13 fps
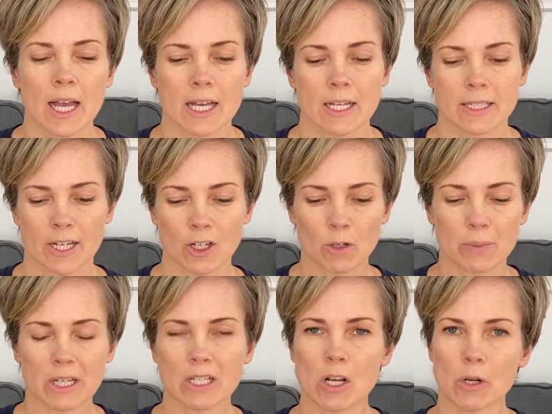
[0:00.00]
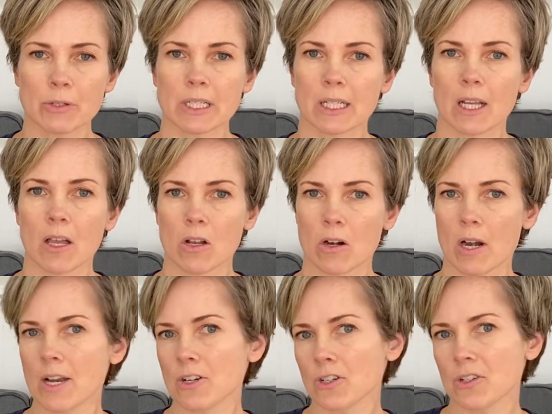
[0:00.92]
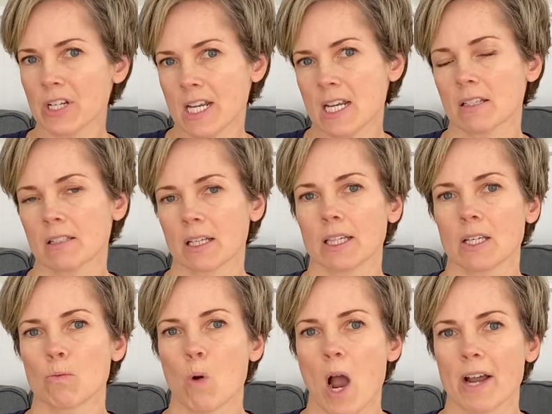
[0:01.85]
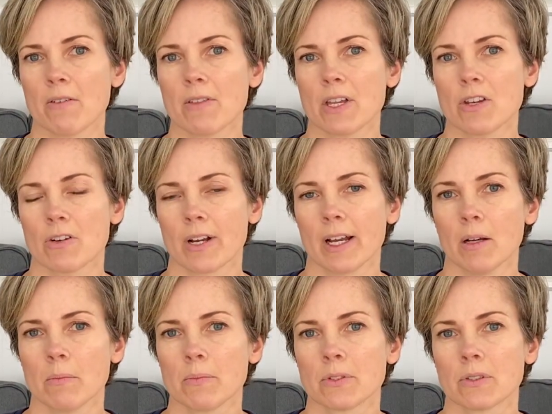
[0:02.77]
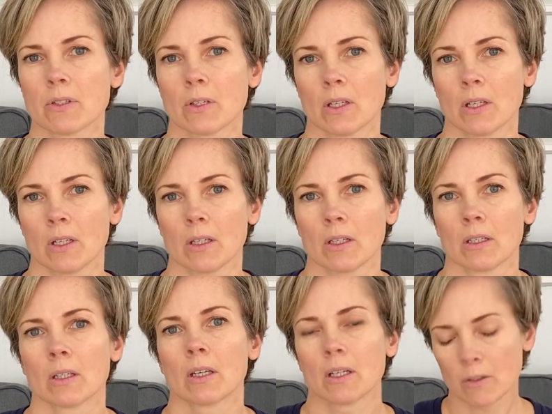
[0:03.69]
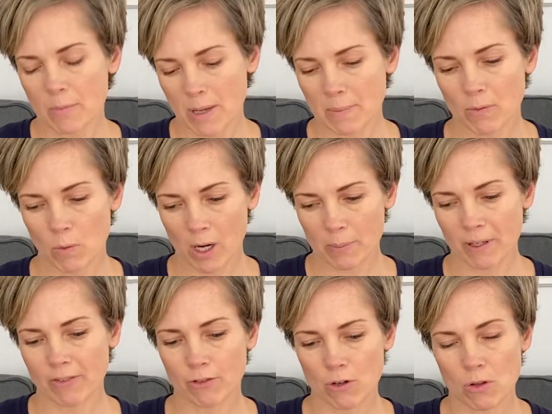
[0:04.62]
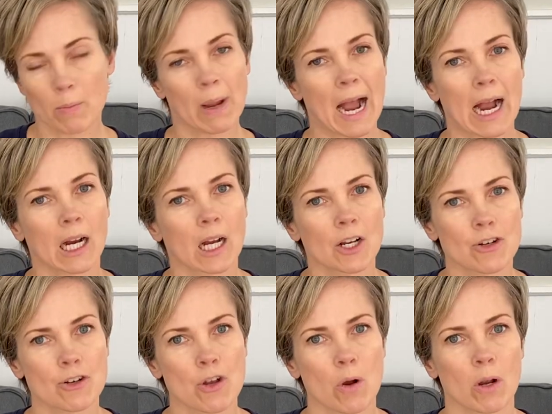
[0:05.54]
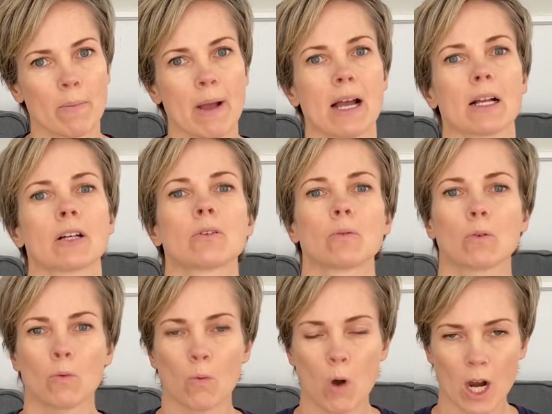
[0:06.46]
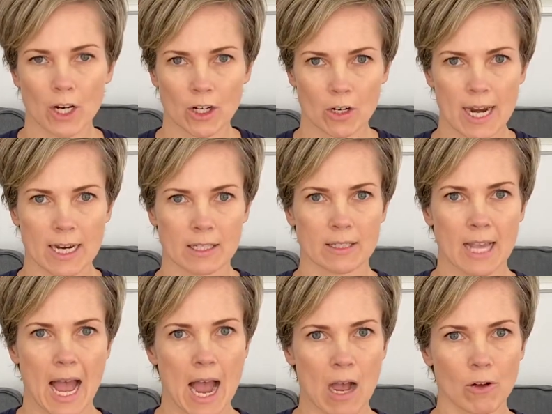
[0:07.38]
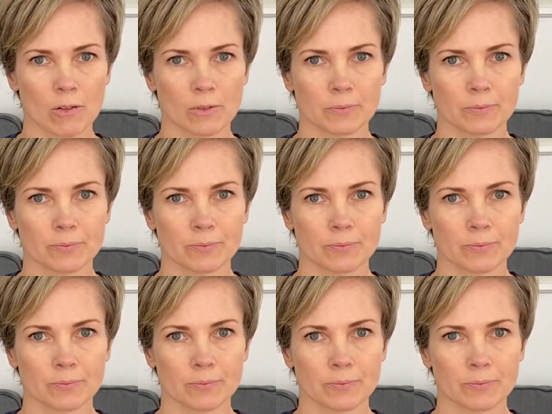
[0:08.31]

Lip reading: Take your big toes together and your knees slightly wider than your hips. You maybe want to be further back on your yoga mat. Walk your hands out.